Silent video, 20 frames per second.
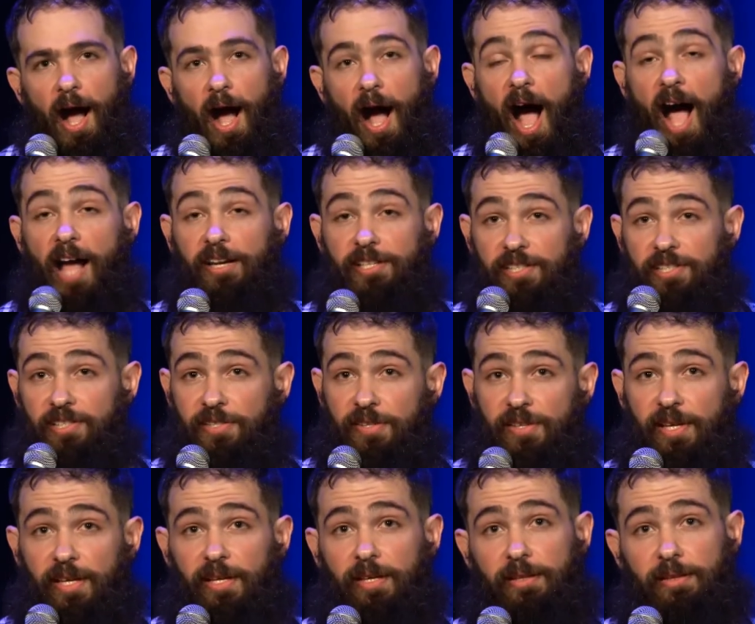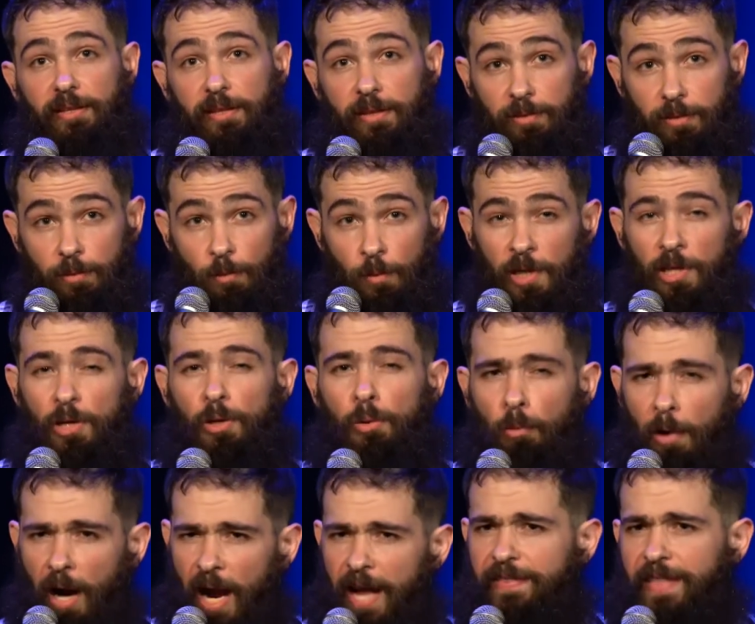I just think that when you
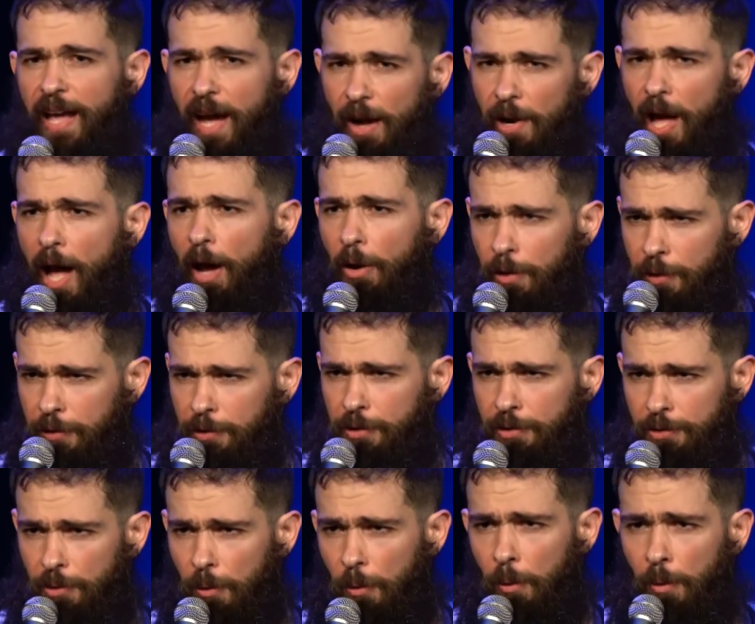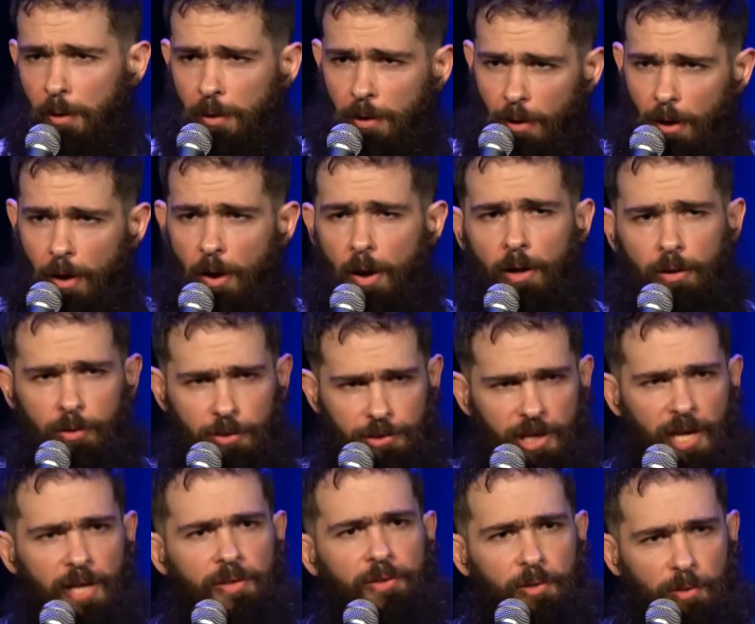write that out on the door, all
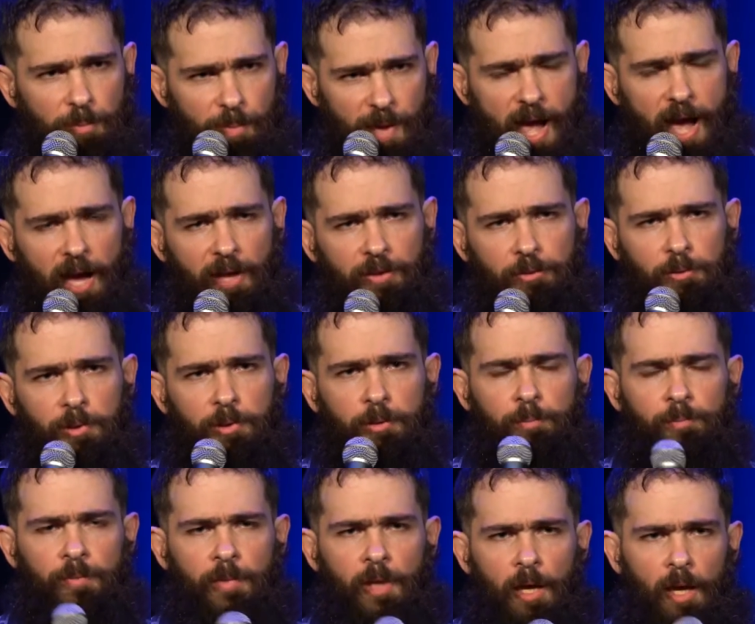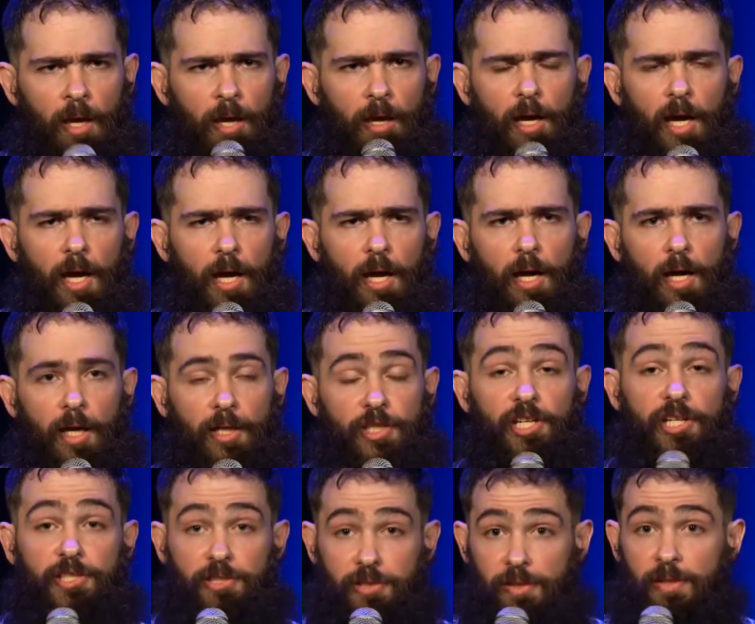gender bathroom,
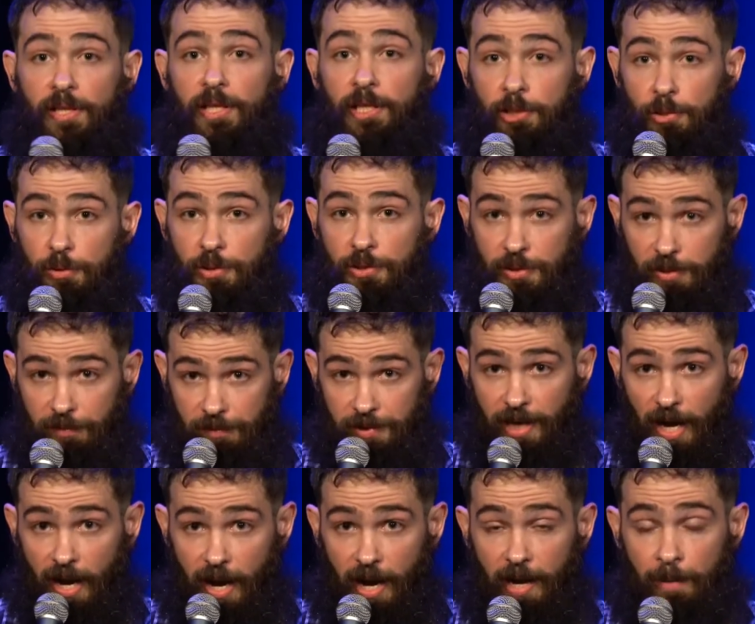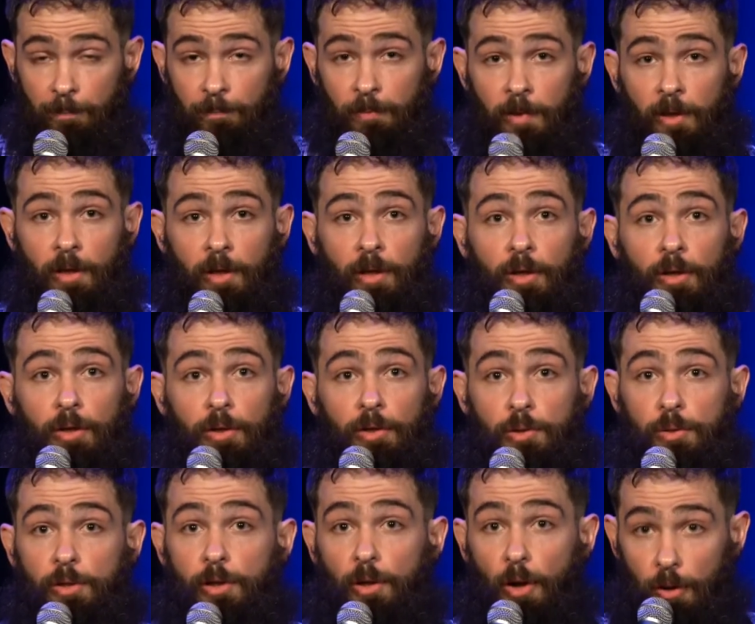just in the interest of time,
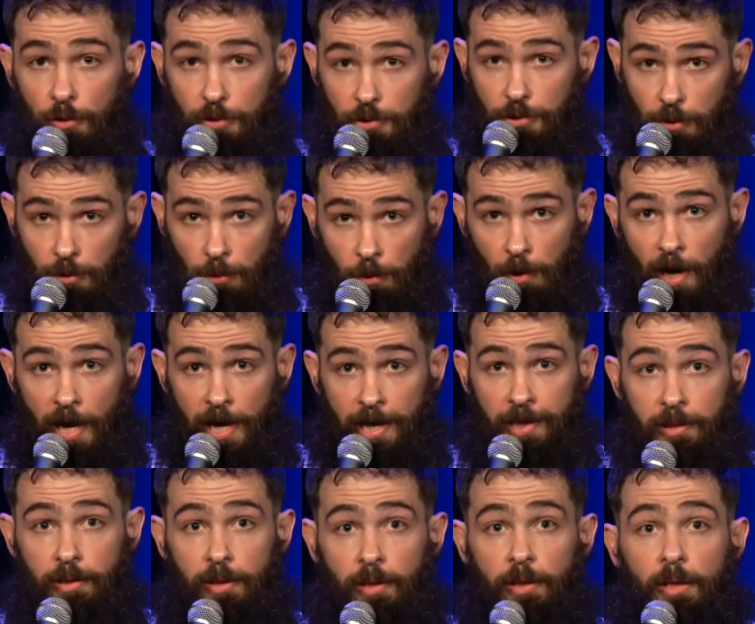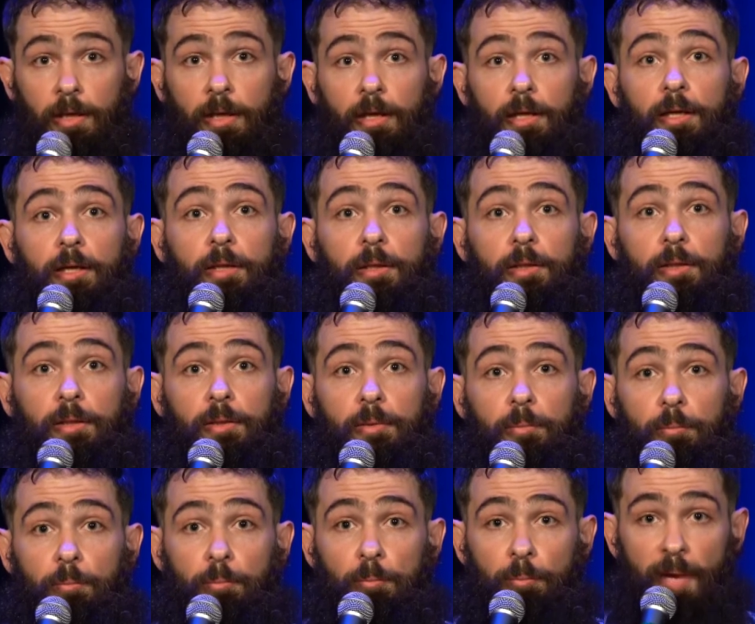you could also write
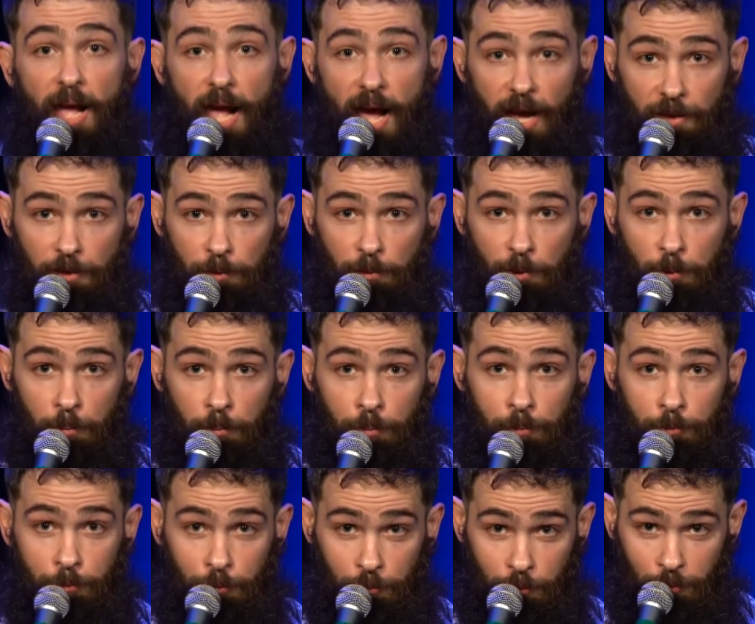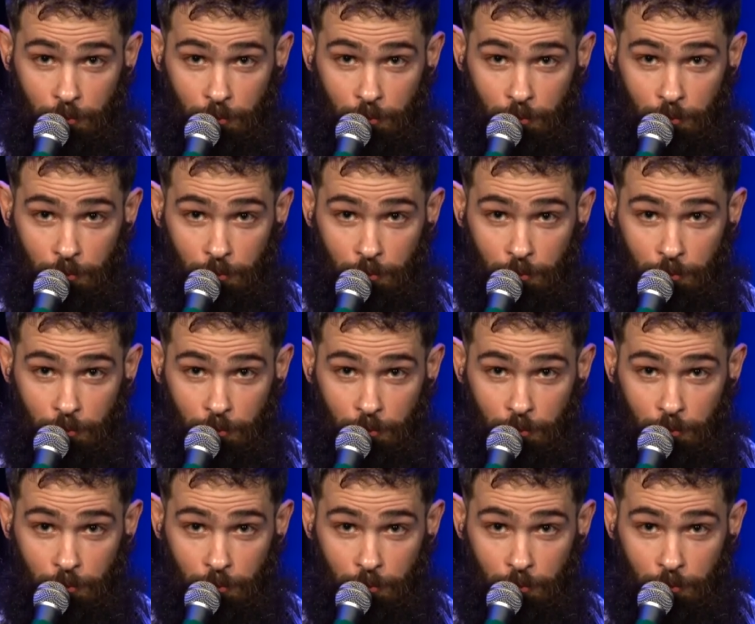bathroom.